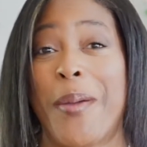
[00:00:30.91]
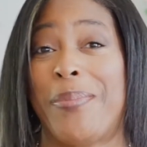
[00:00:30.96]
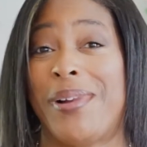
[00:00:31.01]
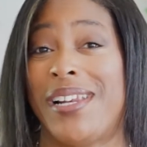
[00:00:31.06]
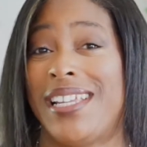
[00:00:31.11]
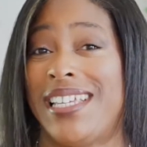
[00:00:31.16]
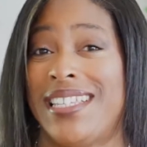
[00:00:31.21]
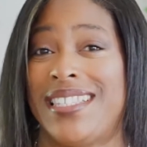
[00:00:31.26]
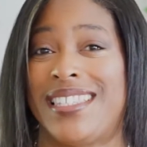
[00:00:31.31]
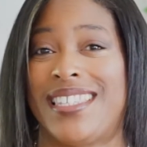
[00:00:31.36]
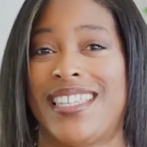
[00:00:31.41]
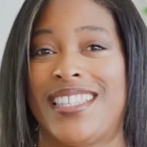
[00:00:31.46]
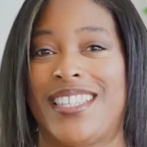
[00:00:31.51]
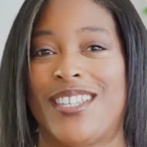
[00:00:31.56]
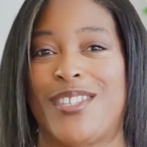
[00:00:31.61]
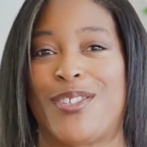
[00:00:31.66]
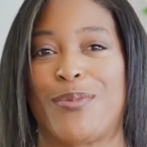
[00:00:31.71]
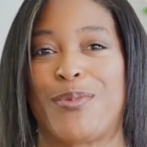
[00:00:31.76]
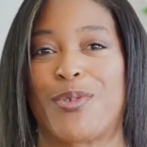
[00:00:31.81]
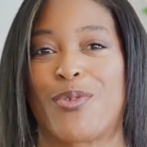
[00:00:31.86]
please hit the
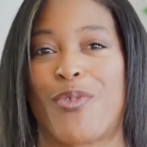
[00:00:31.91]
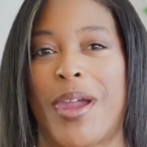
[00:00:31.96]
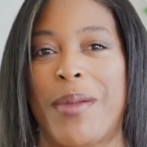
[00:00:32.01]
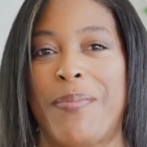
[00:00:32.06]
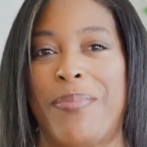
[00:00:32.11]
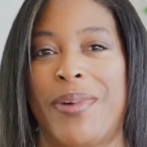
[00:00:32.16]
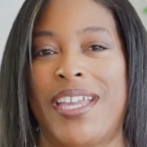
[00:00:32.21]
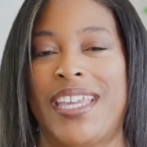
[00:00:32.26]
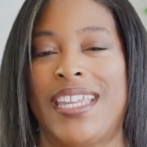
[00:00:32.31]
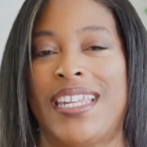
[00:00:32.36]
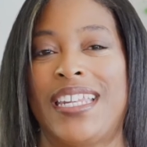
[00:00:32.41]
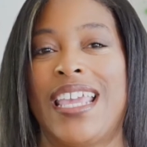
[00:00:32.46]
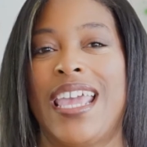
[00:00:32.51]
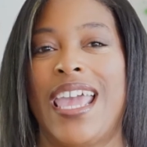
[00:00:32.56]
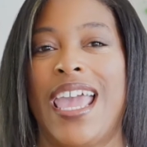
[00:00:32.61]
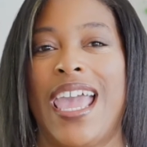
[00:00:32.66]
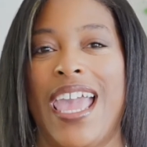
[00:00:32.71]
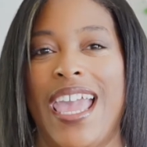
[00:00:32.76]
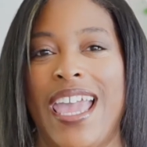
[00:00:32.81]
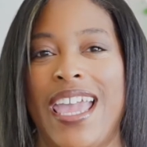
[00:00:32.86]
subscribe button
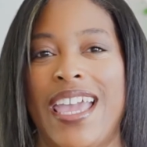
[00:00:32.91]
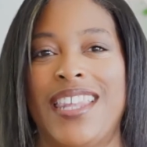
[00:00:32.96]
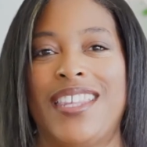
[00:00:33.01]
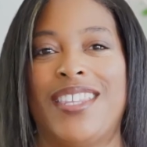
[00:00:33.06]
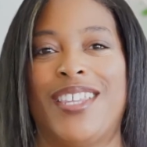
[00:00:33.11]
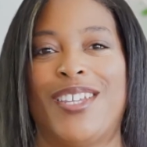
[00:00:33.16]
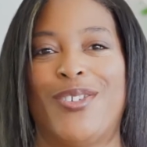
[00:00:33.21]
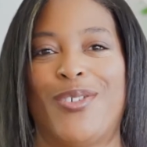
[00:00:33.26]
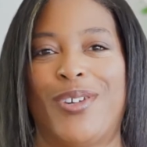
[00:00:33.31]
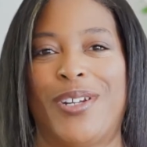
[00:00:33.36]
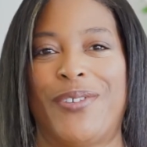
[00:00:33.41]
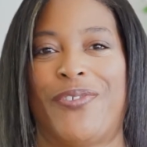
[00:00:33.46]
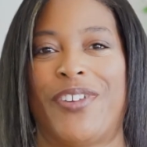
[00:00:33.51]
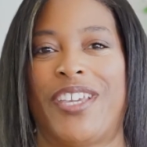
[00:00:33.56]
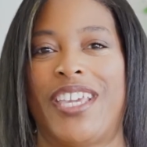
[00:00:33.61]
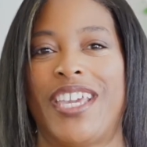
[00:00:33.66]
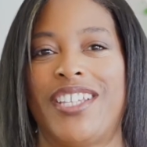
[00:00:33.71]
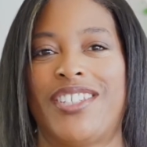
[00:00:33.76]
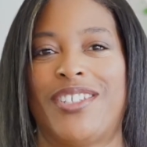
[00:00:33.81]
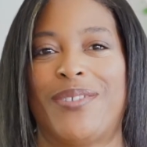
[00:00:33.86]
and the
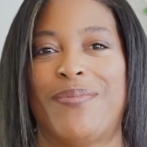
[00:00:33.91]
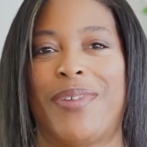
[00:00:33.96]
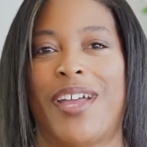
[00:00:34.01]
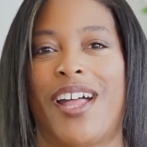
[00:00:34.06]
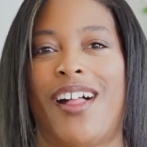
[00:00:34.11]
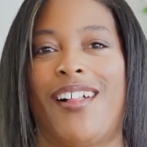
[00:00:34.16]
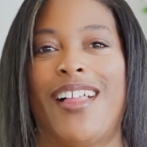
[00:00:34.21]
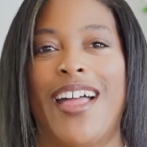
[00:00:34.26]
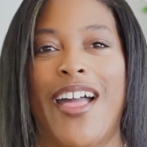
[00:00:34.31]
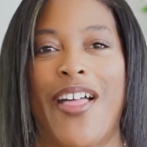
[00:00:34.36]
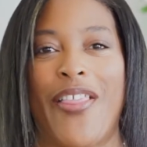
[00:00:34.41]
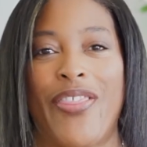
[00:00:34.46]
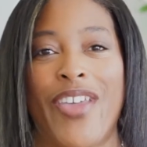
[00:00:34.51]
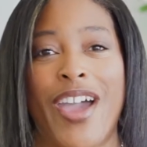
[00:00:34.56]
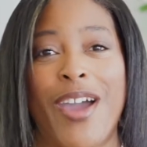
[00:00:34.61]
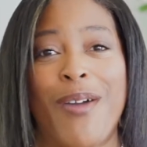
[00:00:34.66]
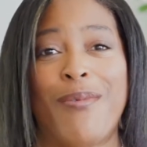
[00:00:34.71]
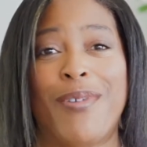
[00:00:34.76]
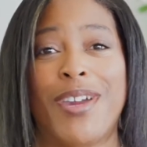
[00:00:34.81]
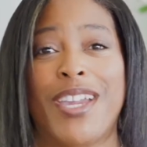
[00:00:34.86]
notification bell.
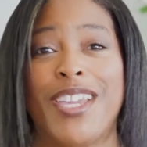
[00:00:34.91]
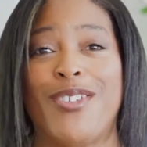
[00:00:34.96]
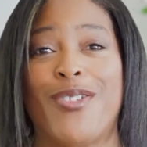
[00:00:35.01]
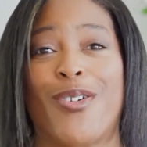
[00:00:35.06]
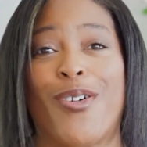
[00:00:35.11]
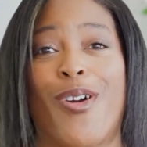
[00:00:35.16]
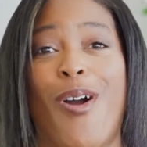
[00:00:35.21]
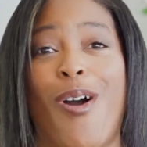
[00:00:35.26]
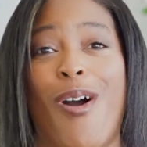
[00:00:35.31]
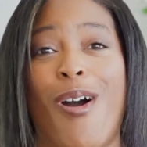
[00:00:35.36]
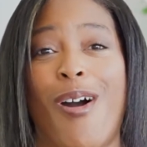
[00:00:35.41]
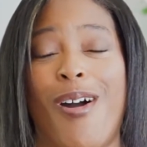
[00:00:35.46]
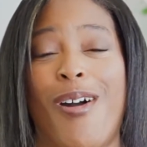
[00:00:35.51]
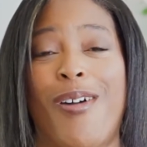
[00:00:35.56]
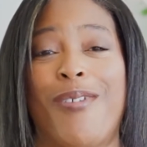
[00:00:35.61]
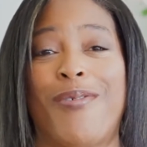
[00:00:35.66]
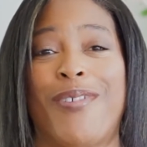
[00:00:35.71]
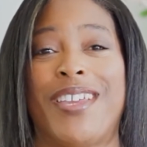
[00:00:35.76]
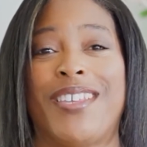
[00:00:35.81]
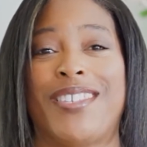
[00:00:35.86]
That way you're
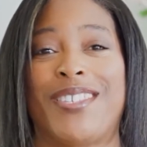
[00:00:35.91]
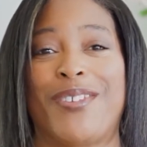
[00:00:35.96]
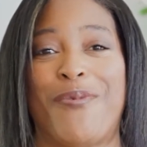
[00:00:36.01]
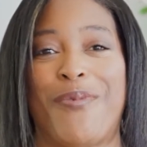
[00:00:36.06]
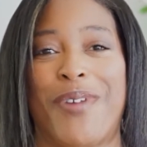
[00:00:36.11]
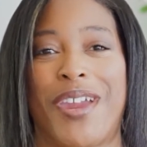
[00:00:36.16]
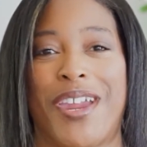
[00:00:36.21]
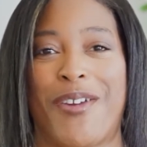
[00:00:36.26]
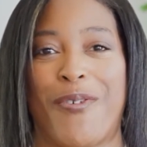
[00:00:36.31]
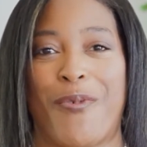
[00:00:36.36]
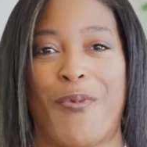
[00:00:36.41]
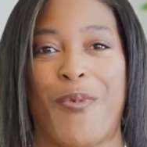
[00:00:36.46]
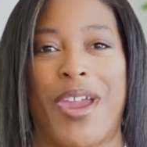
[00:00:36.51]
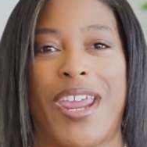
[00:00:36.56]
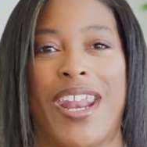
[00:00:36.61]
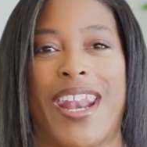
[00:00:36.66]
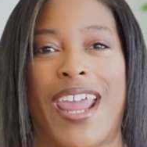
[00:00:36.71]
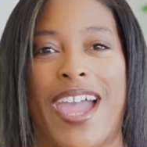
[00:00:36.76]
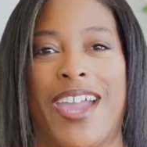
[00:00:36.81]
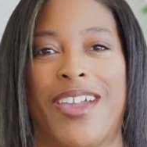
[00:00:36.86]
always aware
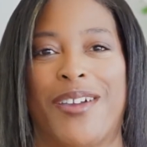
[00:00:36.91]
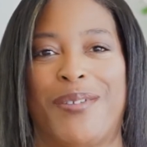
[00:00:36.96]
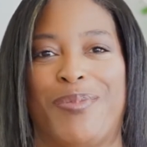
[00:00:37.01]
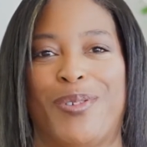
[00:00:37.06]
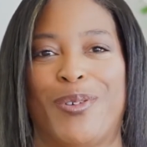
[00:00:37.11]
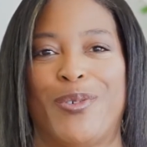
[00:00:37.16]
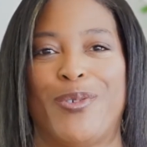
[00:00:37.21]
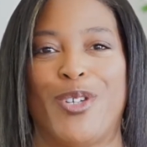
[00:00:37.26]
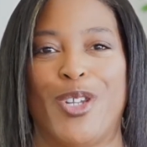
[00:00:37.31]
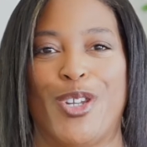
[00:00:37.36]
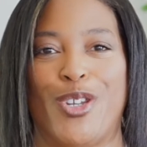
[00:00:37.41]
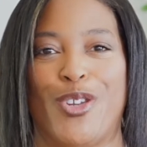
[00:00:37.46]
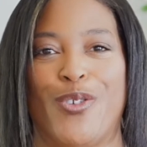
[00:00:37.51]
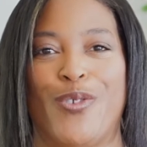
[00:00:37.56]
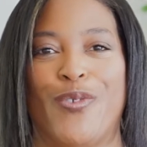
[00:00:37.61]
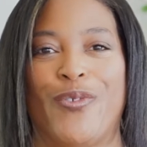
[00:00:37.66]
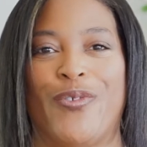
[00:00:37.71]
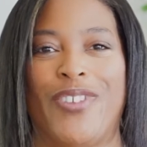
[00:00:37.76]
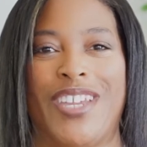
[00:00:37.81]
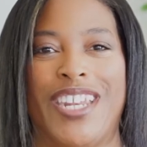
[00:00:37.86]
when I upload
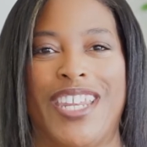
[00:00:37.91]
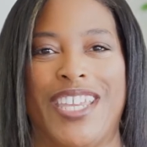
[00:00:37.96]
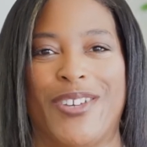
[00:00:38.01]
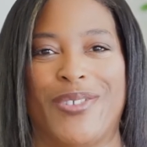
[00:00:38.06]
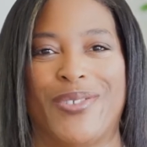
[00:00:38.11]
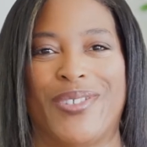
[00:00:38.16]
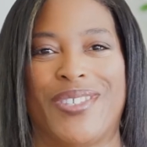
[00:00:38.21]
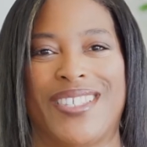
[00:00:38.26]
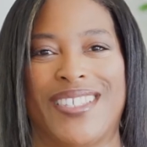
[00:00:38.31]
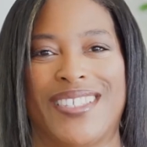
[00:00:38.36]
new videos.